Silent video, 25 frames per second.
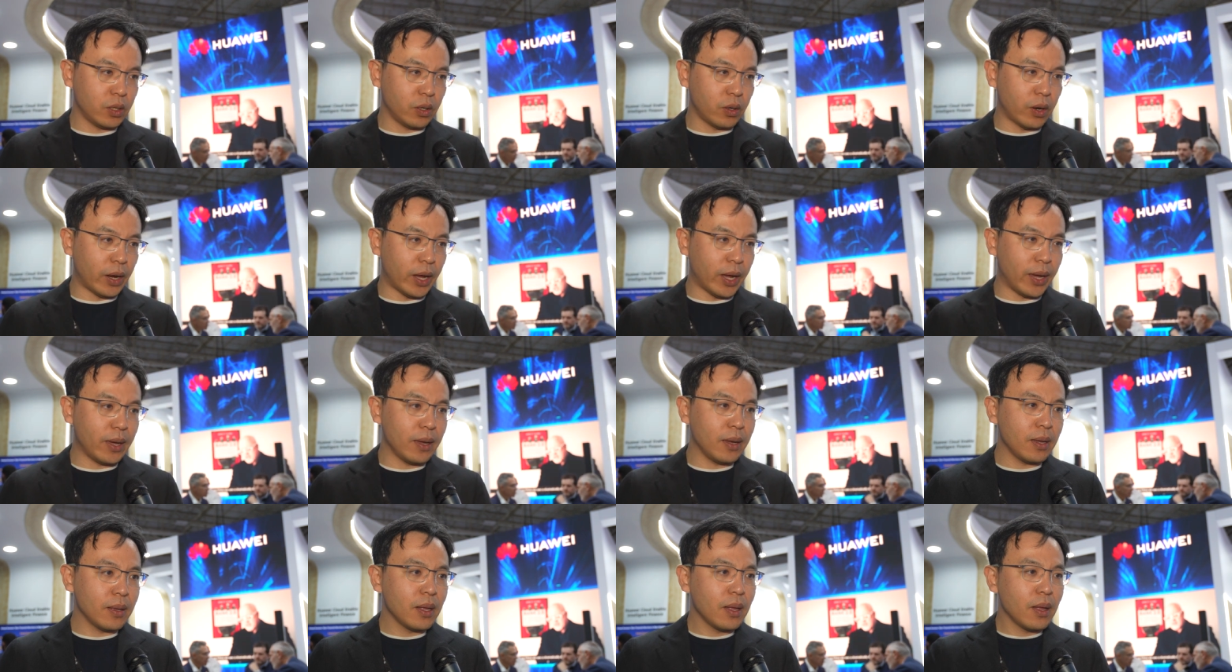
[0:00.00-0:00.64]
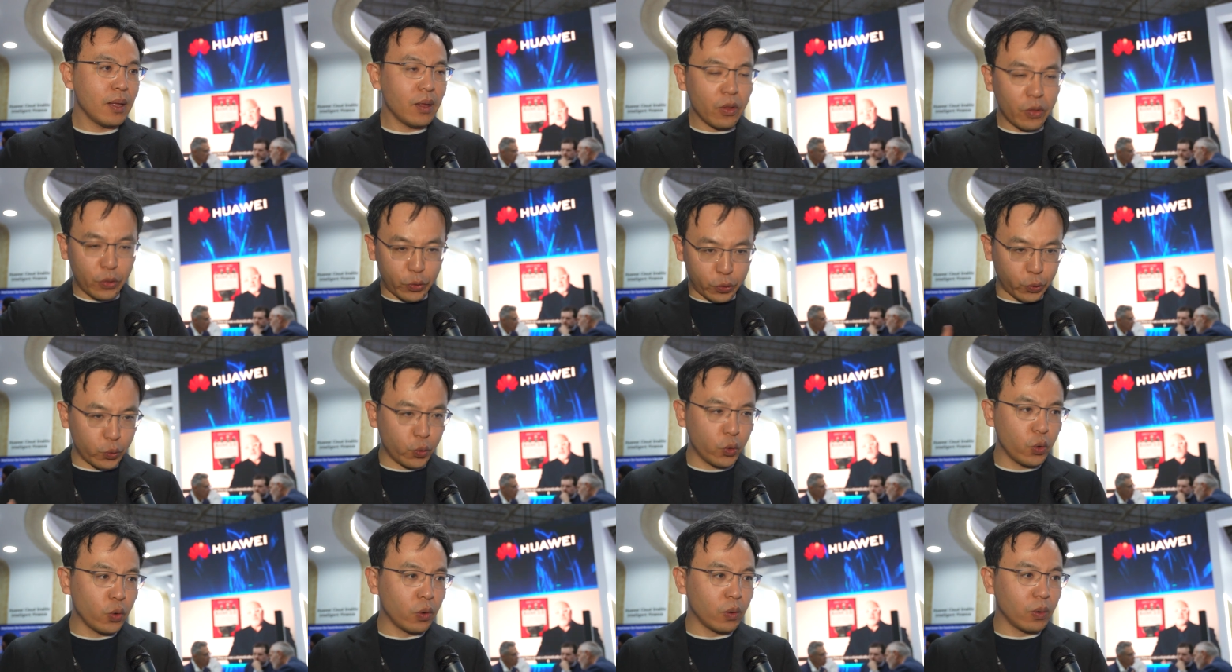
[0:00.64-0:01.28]
right,
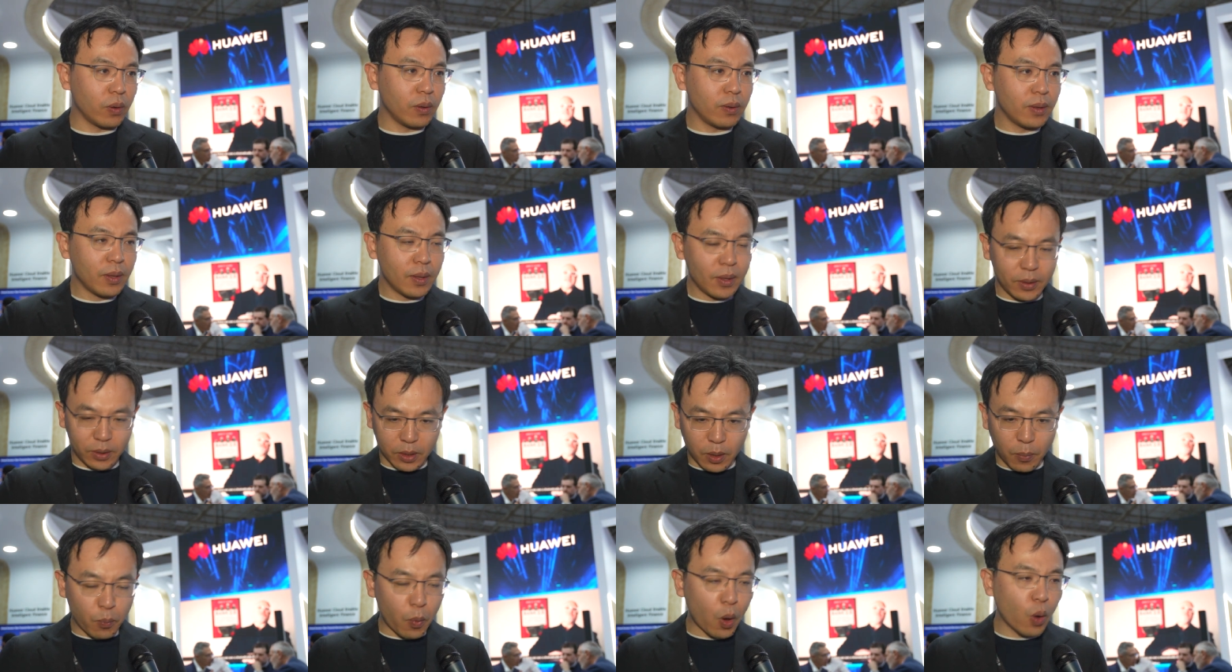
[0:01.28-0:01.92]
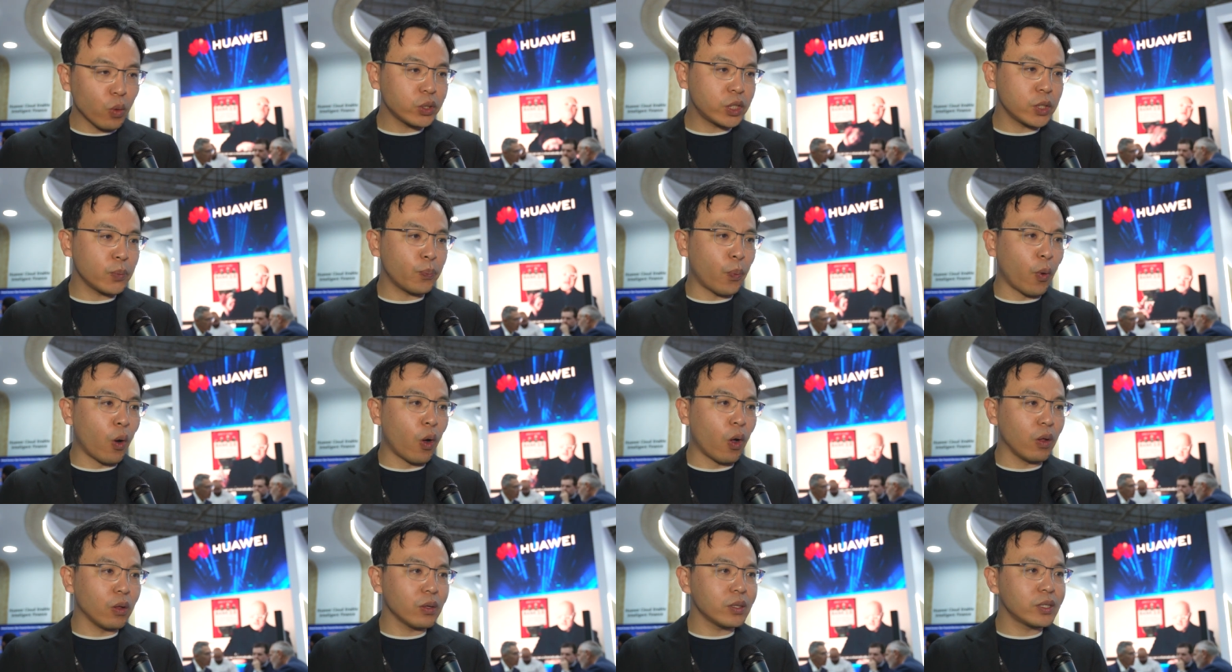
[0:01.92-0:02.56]
through the
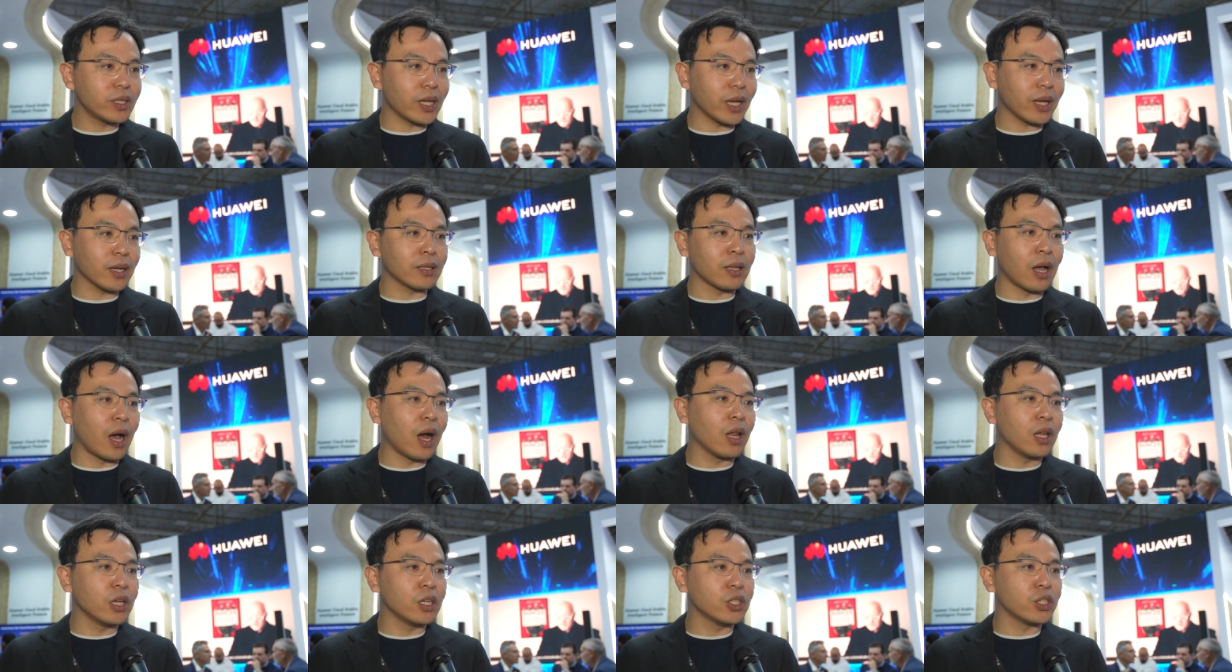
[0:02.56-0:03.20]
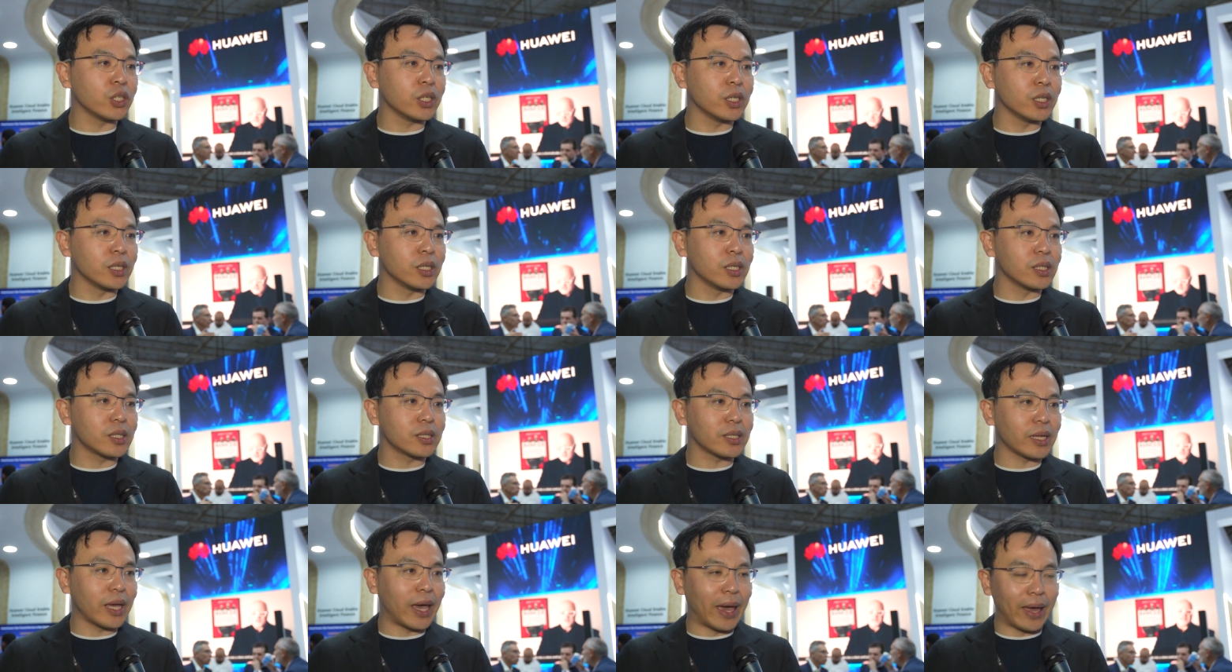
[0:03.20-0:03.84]
multiple
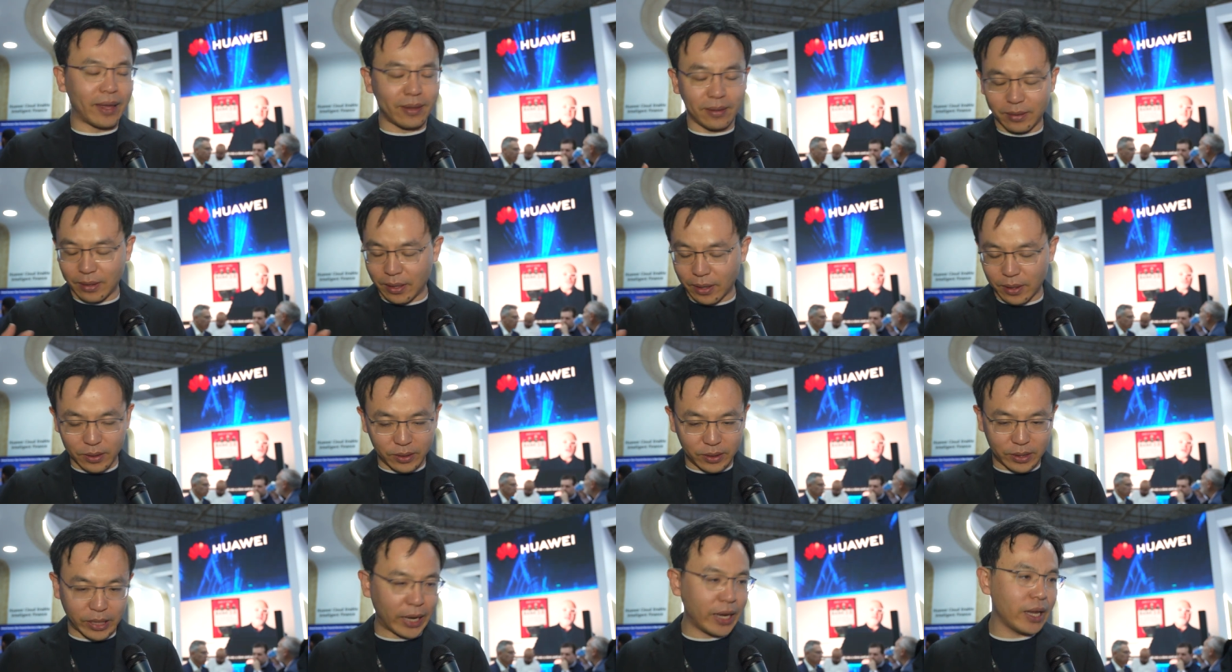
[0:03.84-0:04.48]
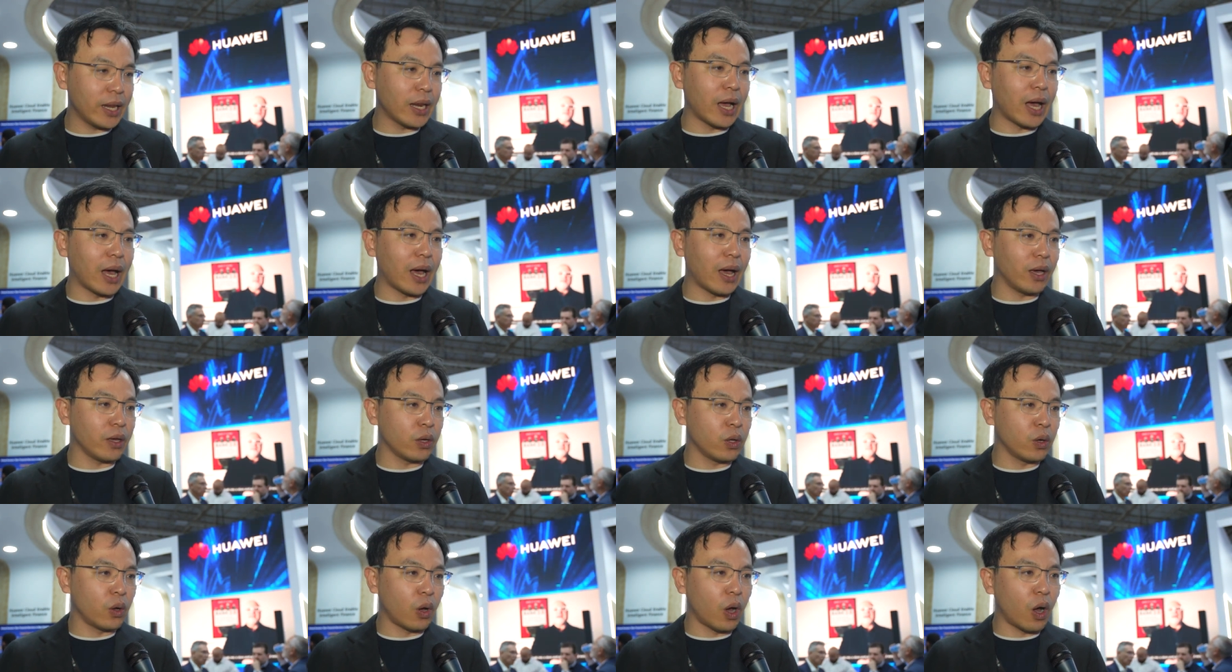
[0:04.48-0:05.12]
technologies and uh, data,
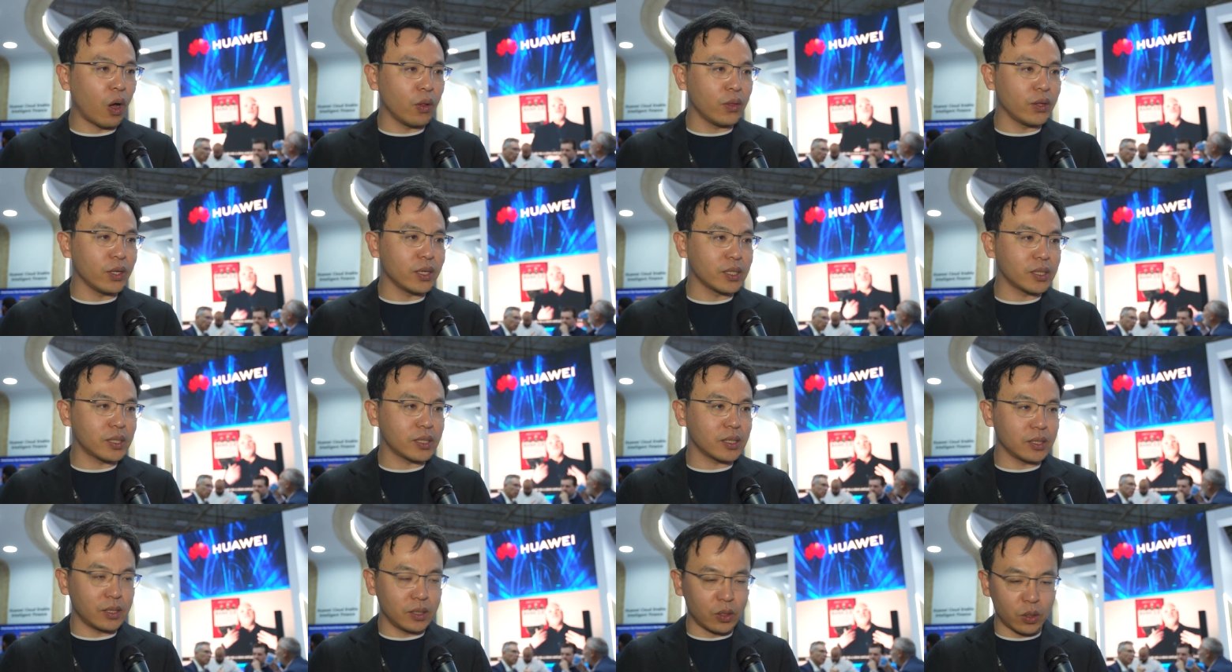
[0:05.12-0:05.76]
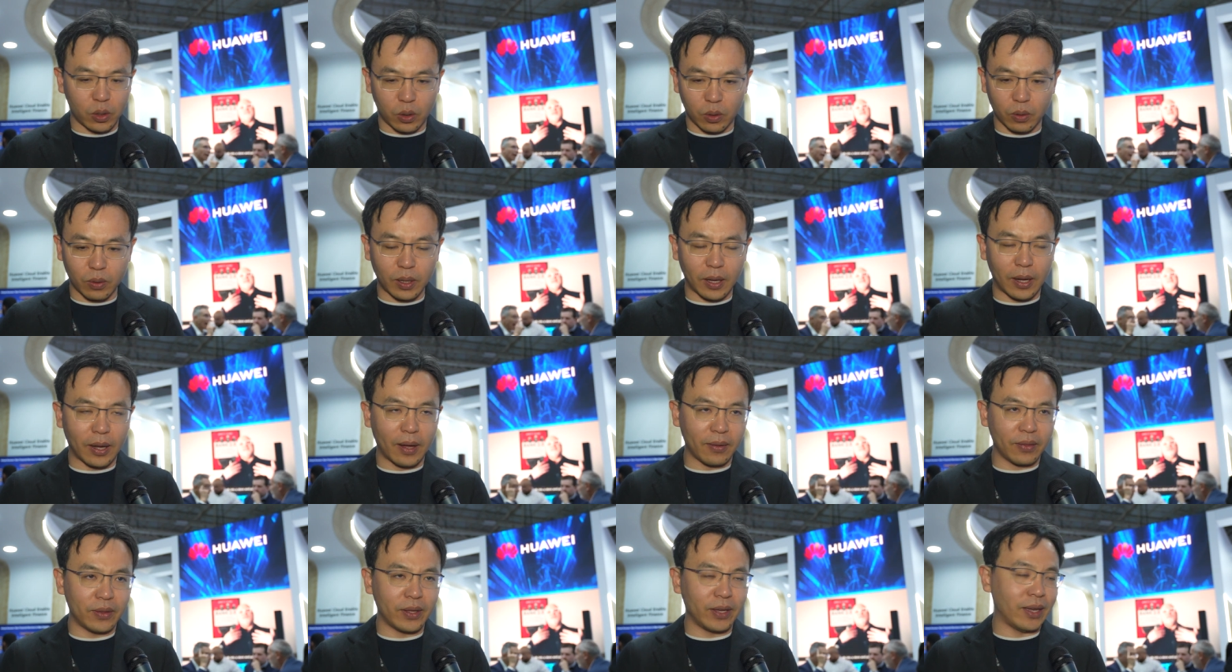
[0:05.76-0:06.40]
you know, all these, you know,
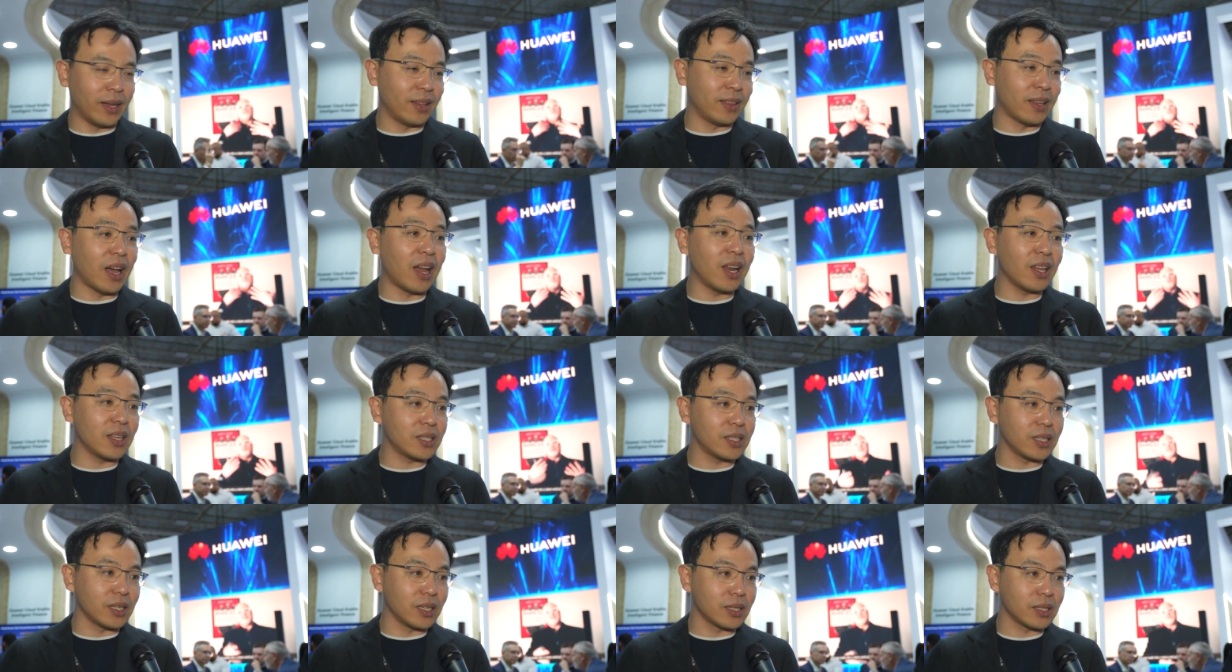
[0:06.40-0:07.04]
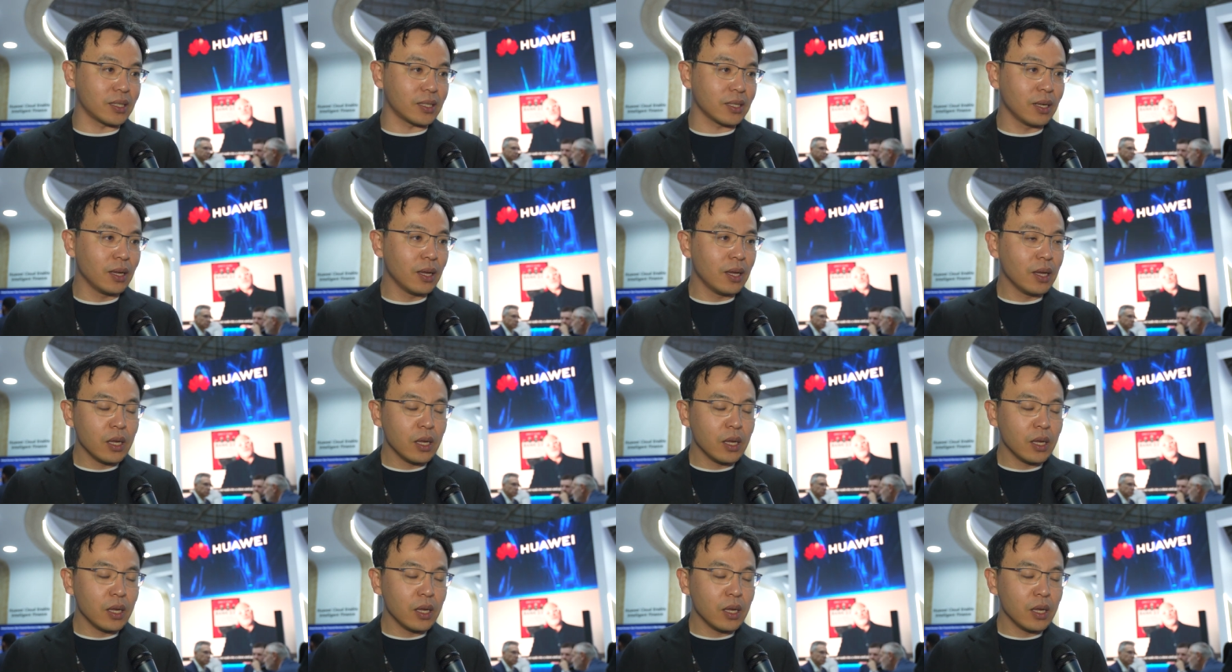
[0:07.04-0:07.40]
uh, the analysis.